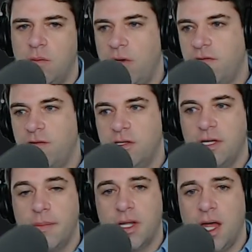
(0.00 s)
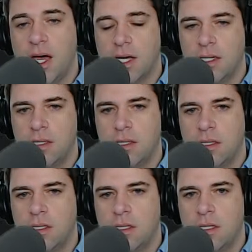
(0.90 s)
We have a real-time clock.
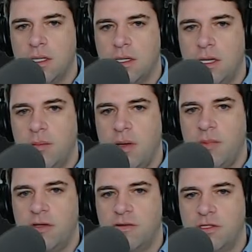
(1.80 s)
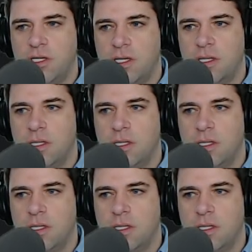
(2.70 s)
That might be interesting.